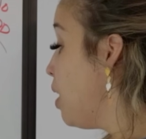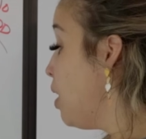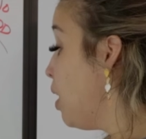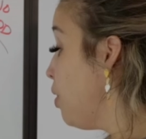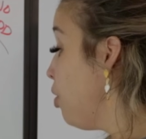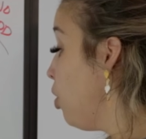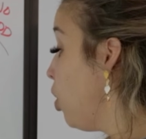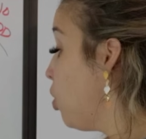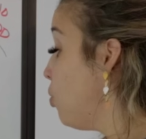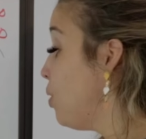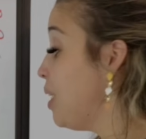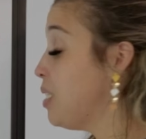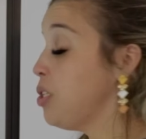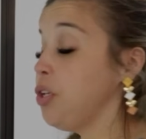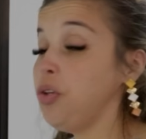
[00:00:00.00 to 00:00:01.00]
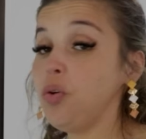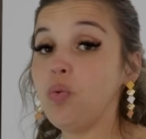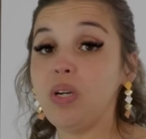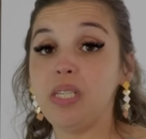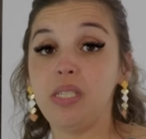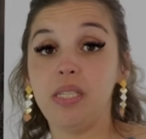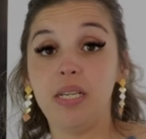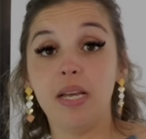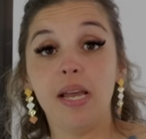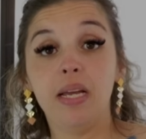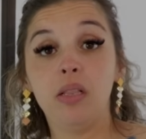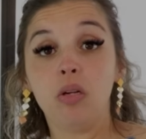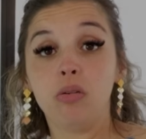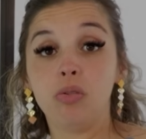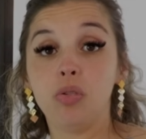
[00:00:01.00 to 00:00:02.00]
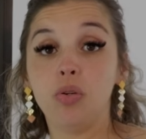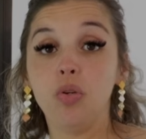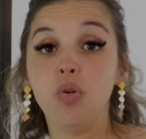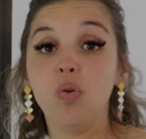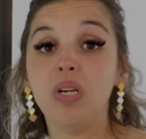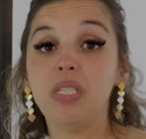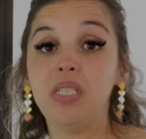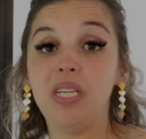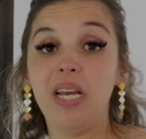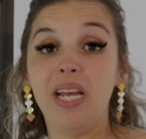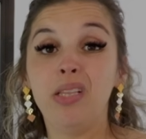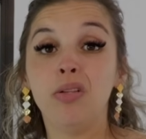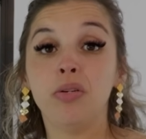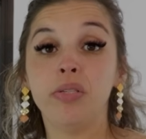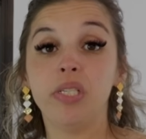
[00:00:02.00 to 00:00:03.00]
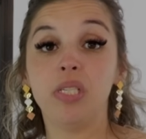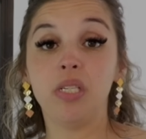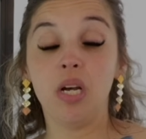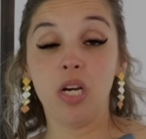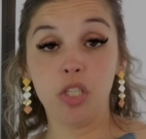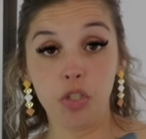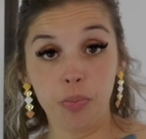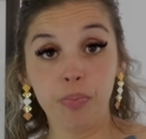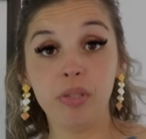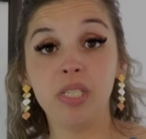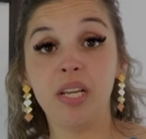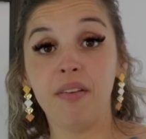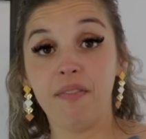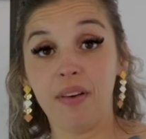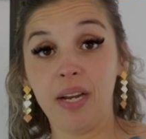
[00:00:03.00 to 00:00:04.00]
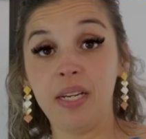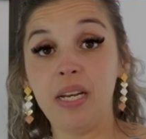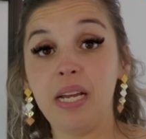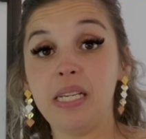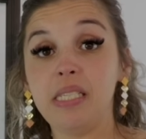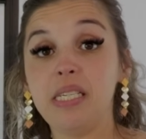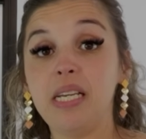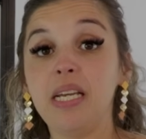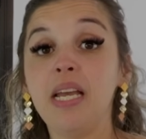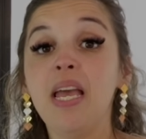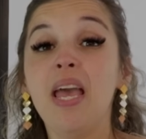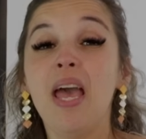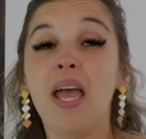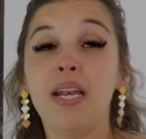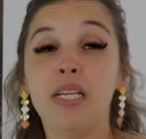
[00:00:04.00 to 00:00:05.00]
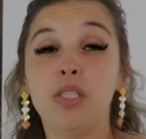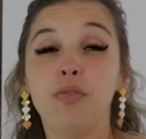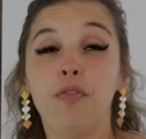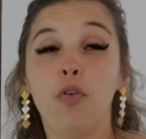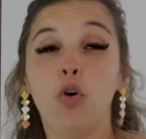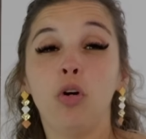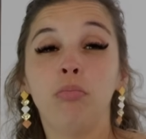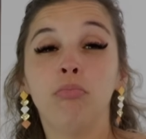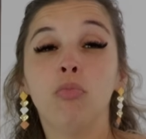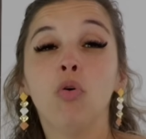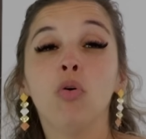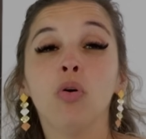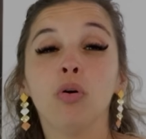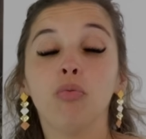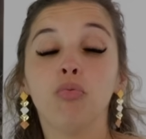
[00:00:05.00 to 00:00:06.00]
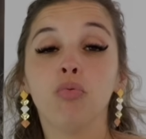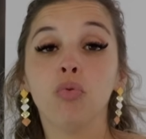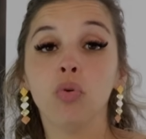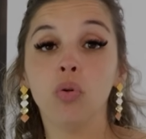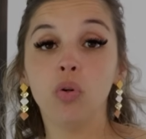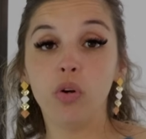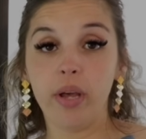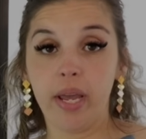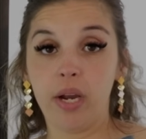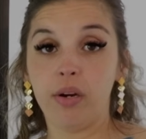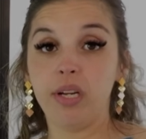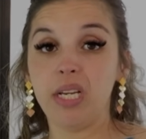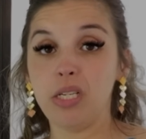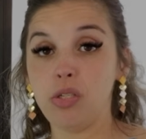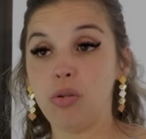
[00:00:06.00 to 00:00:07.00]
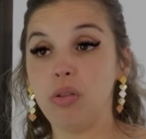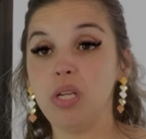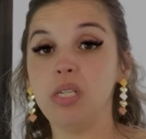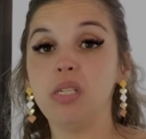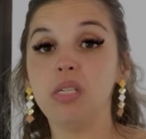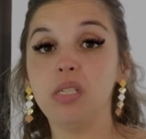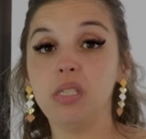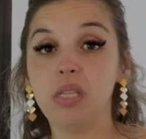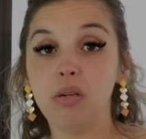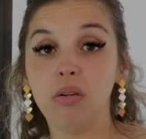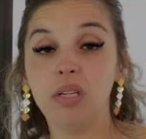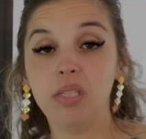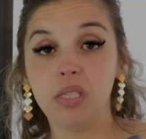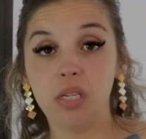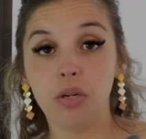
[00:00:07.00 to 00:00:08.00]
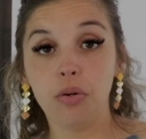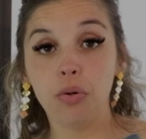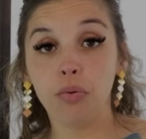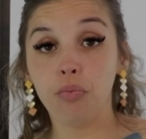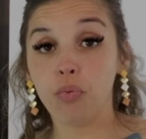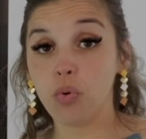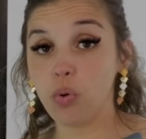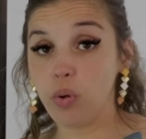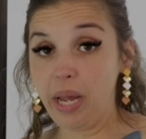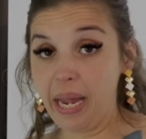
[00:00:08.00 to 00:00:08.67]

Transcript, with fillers: Another loan is a USDA loan. So USDA loans is 100% financing and it's for more rural areas. So this is still considered a rural